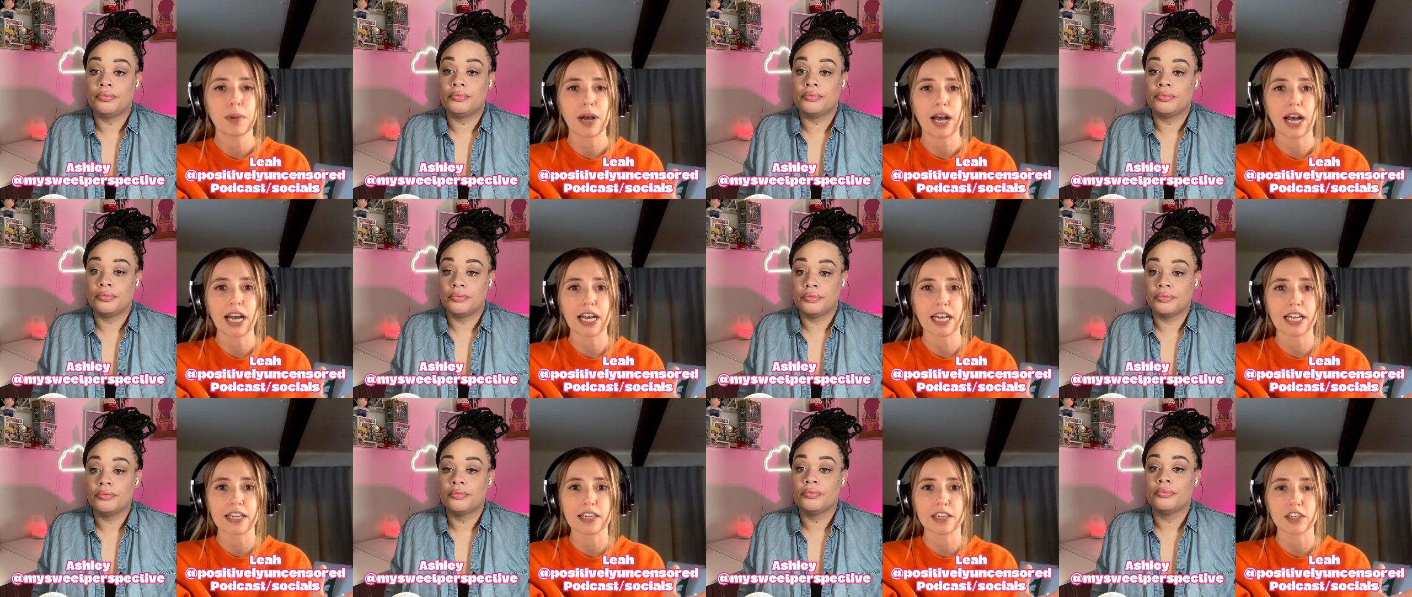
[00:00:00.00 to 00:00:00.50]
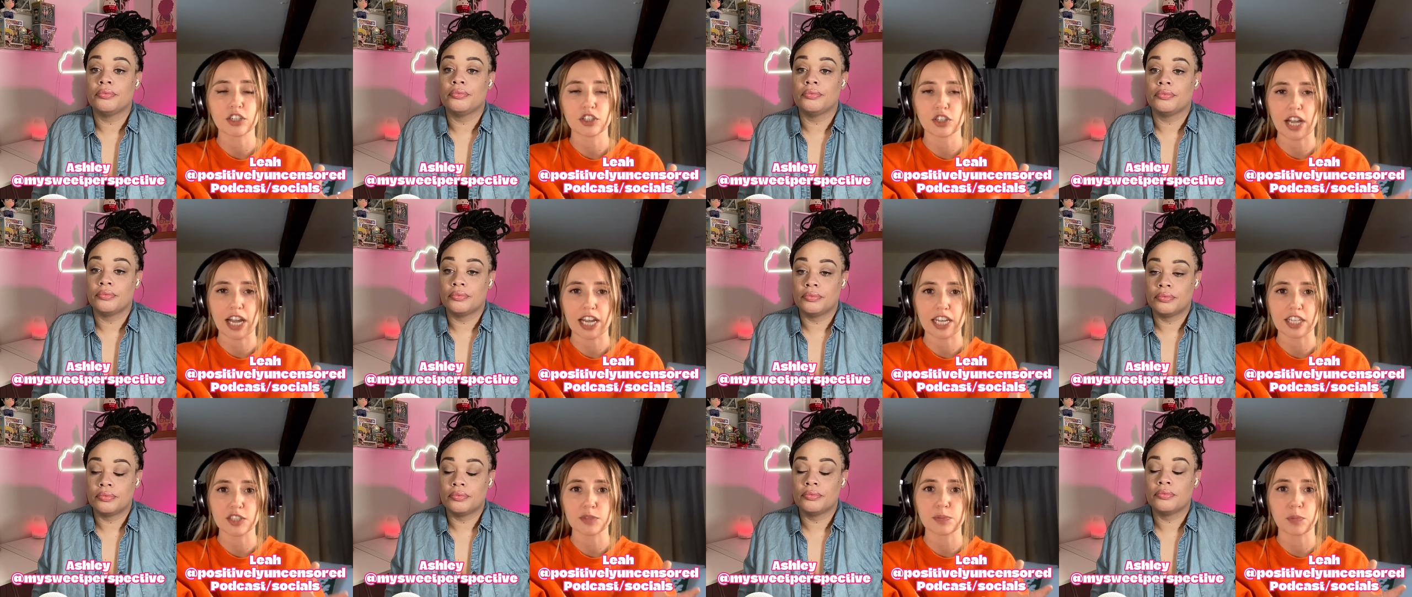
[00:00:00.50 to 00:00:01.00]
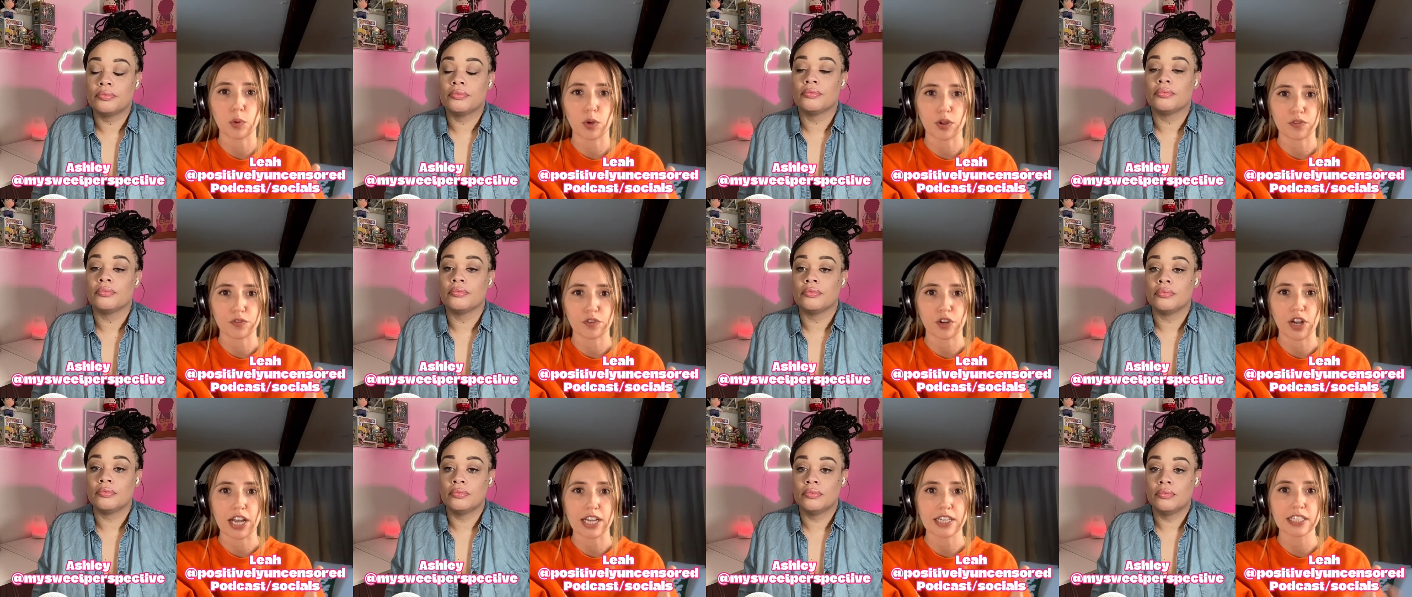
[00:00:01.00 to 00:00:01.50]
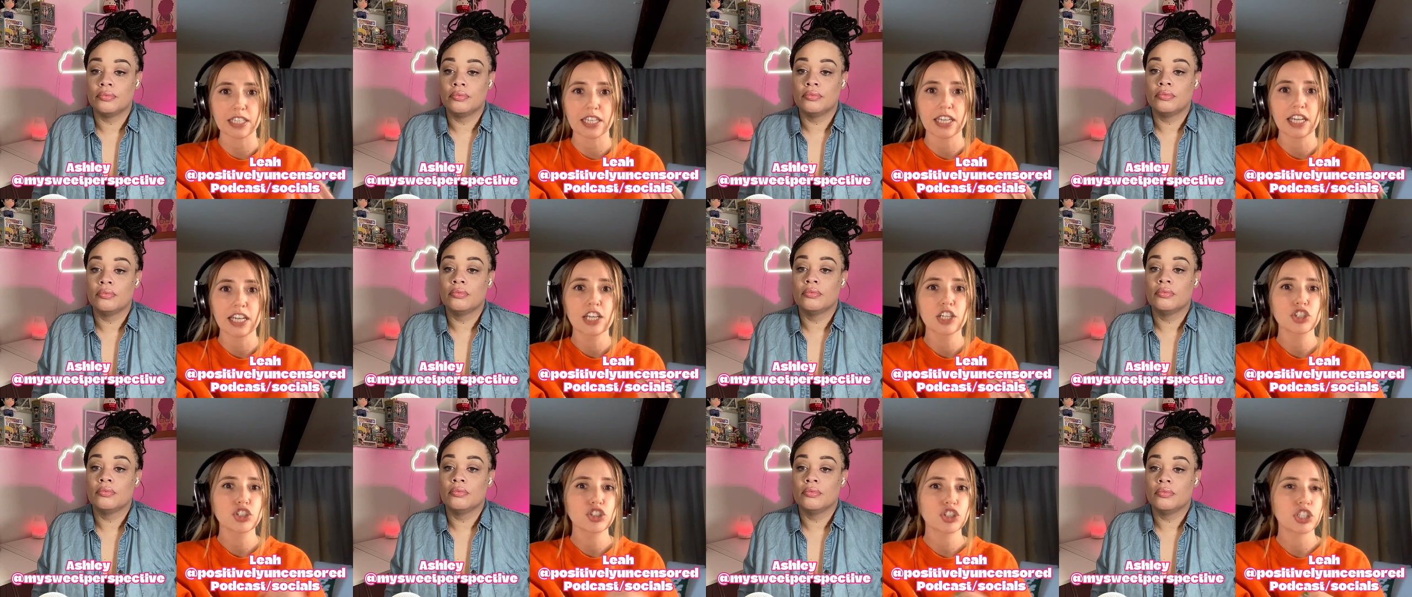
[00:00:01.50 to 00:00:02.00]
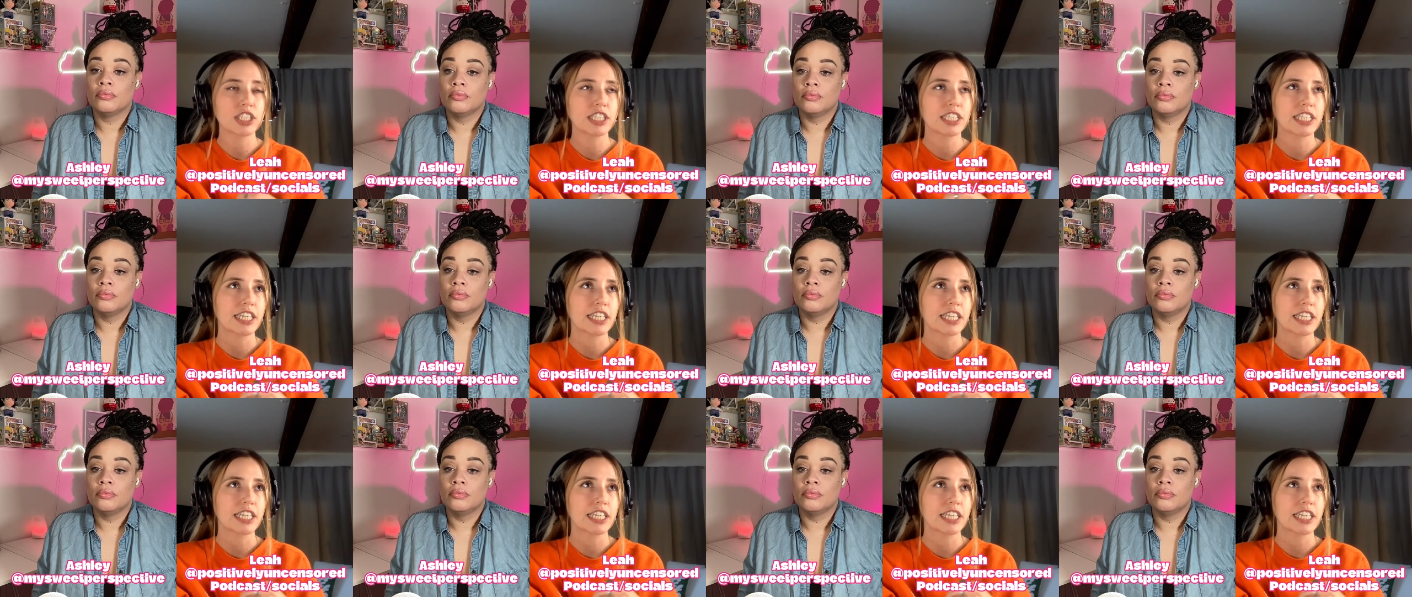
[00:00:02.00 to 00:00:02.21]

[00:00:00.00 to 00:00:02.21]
Speaker 1: by her ex-boyfriend she